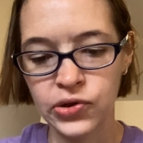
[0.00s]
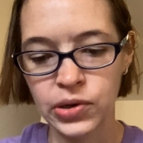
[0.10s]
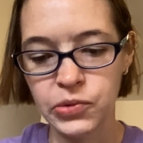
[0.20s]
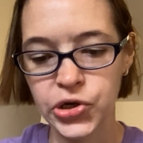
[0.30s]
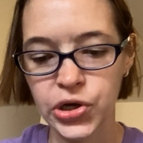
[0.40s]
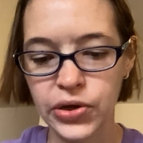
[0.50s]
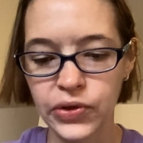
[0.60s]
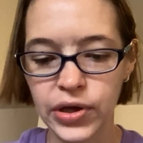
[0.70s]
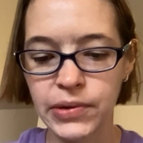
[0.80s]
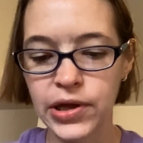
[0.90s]
that I'm working on,
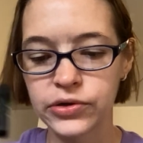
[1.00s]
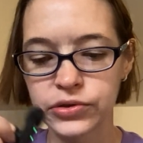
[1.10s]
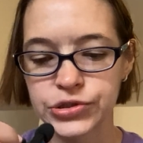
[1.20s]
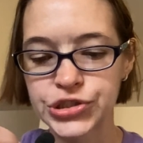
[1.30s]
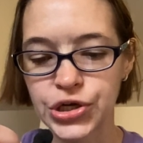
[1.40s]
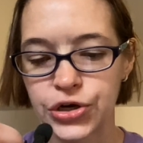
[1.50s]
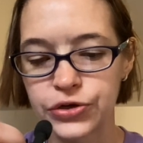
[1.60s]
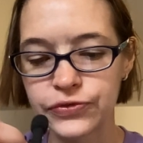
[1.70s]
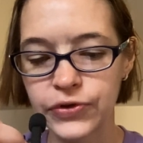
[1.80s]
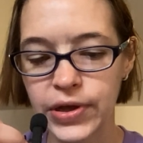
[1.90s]
like my uncle's
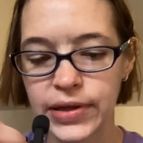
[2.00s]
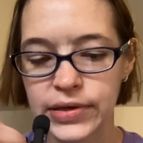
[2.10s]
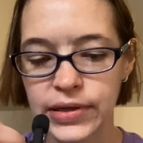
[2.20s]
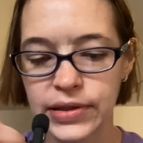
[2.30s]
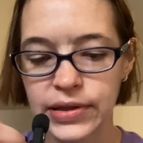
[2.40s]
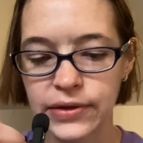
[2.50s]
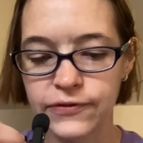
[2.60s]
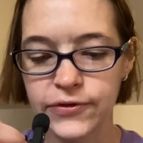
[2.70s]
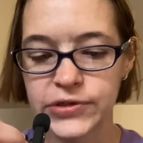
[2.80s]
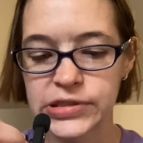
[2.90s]
scarf and the
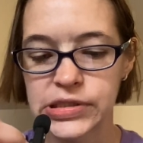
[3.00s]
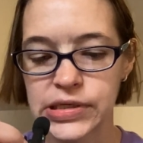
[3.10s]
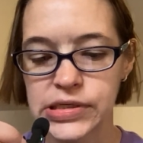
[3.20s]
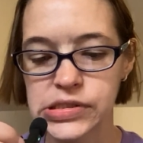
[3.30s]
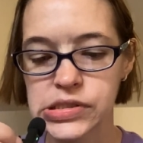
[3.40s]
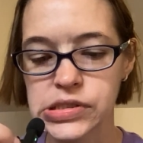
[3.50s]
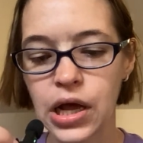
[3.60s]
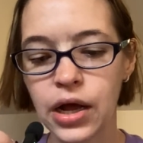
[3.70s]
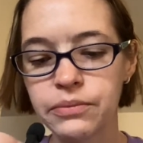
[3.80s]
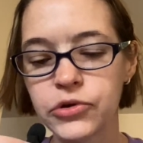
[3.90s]
50 States
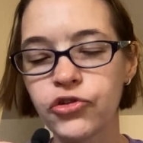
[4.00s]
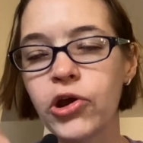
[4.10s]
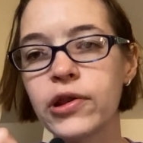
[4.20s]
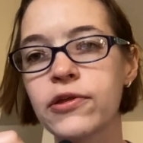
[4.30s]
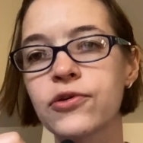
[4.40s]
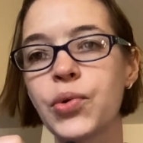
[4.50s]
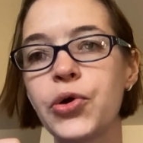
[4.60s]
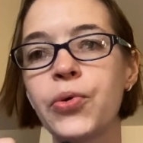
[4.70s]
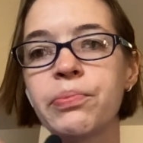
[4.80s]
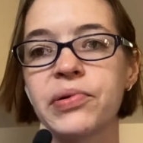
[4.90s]
granny
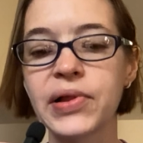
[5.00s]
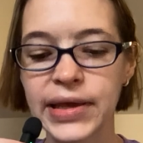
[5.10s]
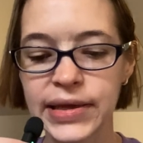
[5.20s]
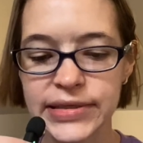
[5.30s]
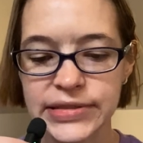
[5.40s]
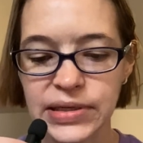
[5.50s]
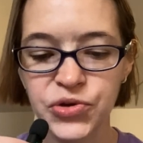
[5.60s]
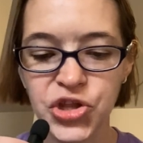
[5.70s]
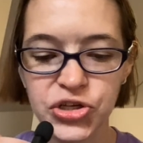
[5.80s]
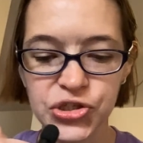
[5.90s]
square blanket,
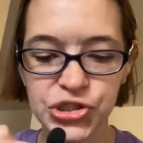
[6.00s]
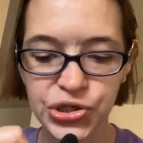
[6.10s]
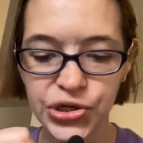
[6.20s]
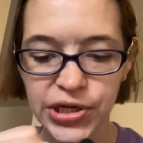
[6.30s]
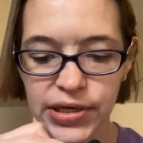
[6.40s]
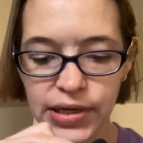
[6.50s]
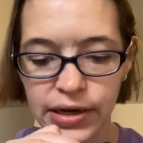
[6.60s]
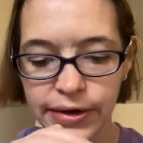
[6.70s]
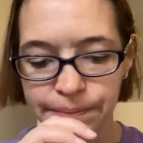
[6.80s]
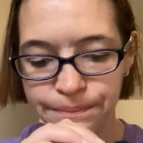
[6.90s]
which I just started,
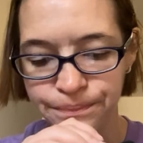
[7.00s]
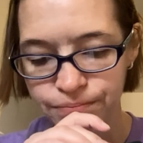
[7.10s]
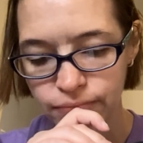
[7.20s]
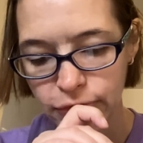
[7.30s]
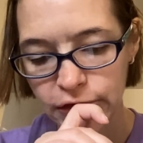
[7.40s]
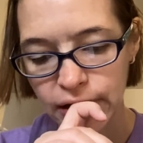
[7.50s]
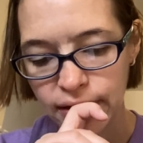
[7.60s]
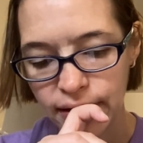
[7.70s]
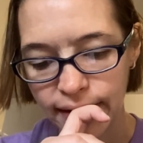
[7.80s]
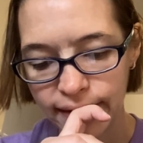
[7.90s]

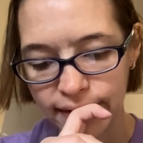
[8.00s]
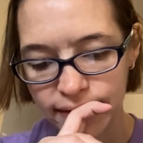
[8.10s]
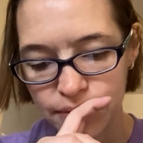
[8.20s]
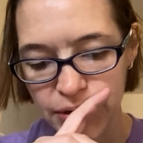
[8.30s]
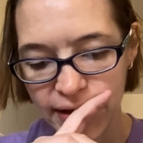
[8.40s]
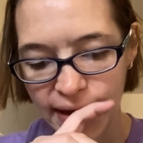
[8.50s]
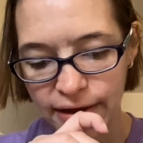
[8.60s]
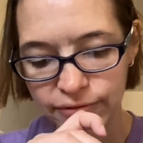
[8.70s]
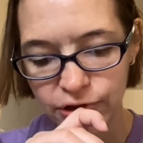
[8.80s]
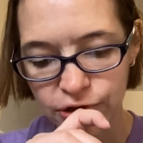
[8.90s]
and my
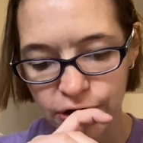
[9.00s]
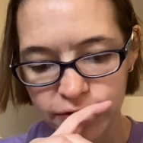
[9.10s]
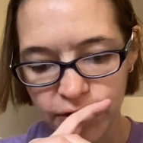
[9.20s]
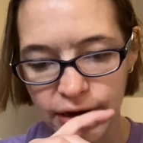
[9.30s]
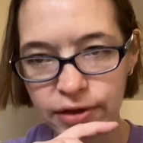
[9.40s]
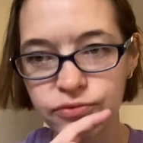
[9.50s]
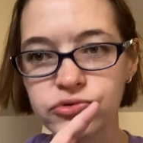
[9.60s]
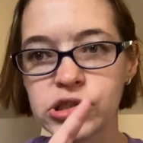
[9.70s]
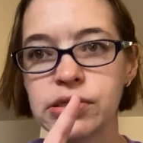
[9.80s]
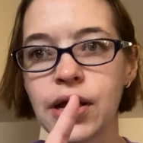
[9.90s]
advent scarf, and
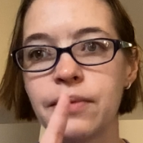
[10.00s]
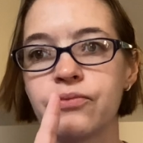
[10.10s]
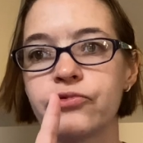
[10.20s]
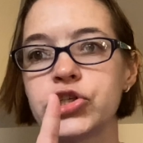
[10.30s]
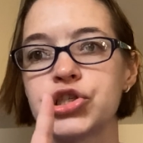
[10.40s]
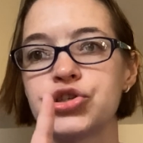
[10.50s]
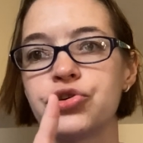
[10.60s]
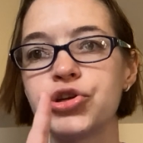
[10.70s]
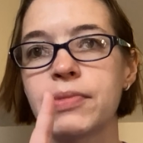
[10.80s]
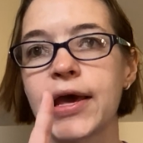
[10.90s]
I'm
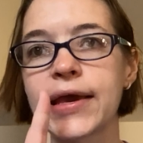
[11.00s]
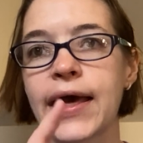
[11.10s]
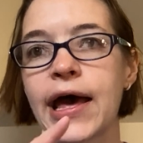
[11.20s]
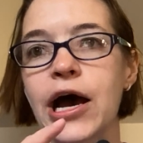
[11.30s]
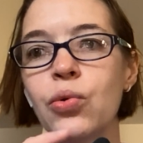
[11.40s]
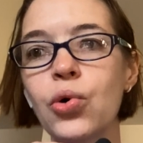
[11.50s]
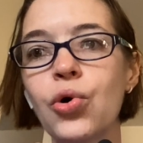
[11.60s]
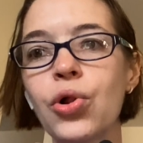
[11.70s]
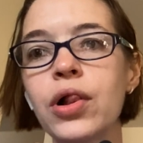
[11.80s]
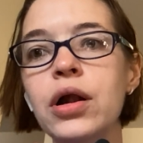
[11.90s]
restarted my cowl.